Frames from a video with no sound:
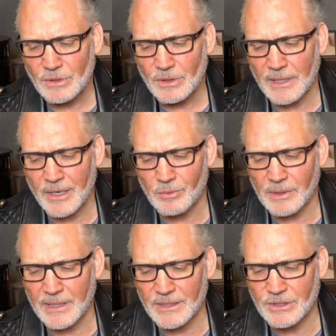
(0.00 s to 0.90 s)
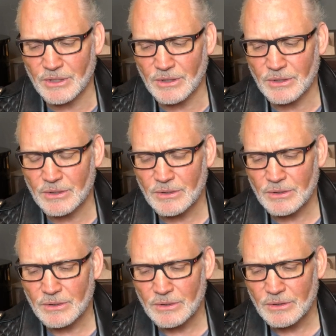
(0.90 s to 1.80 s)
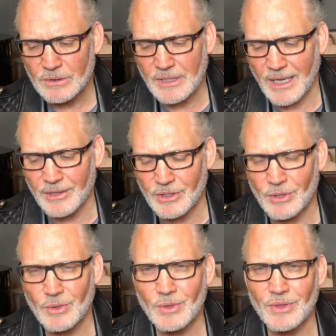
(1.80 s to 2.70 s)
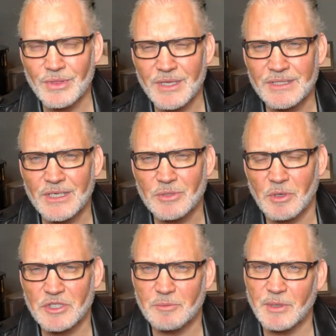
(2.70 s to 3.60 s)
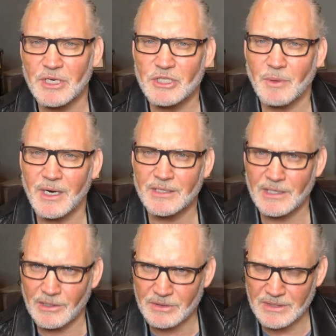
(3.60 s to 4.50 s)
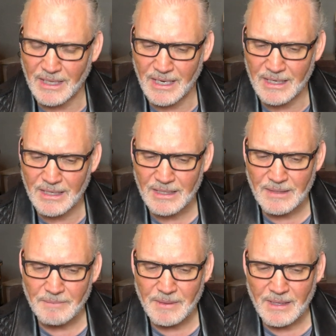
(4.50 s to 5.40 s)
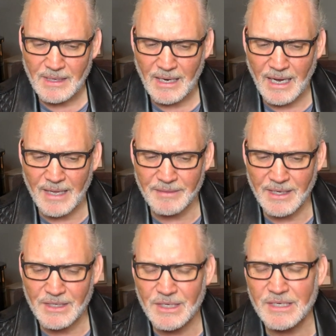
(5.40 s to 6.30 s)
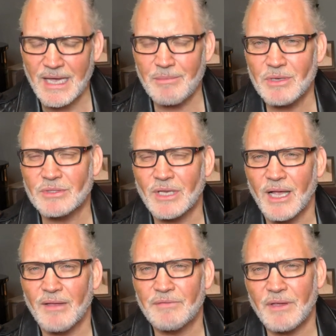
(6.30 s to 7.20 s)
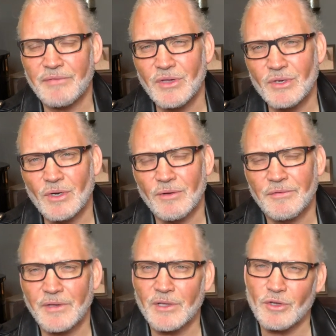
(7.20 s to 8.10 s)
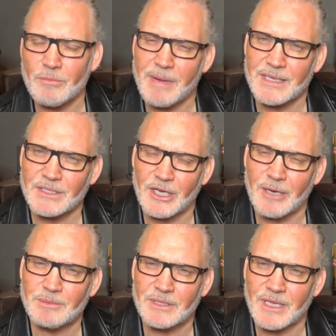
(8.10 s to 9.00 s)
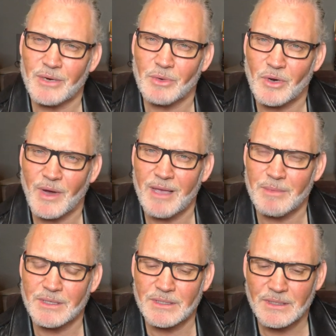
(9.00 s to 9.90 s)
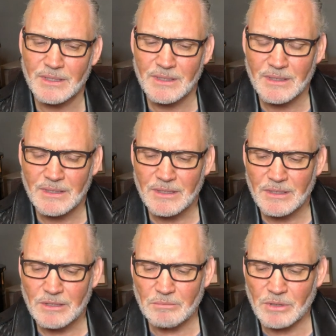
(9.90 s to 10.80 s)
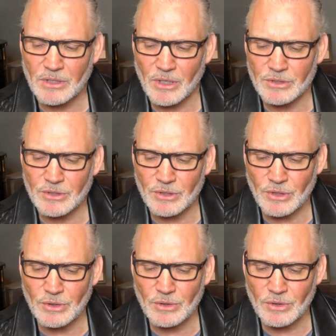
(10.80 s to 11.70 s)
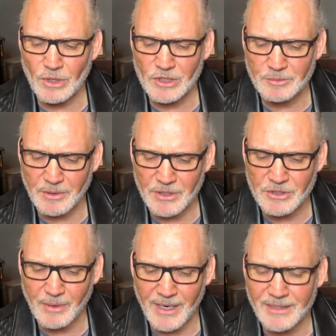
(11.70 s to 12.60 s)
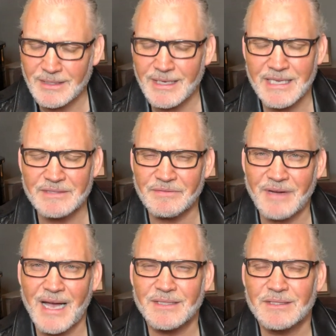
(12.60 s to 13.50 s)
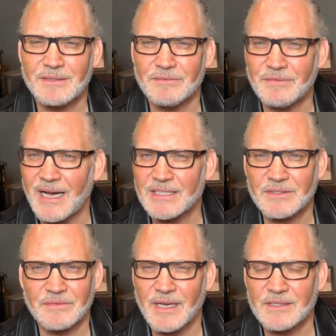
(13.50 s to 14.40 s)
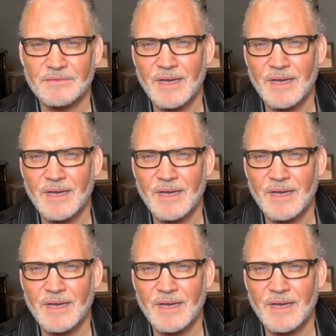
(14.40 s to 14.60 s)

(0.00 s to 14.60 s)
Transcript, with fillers: let religion tell you this is what spirituality looks like and then condemn yourself if you don't feel you match up to that requirement because you your spirituality is vast vast vast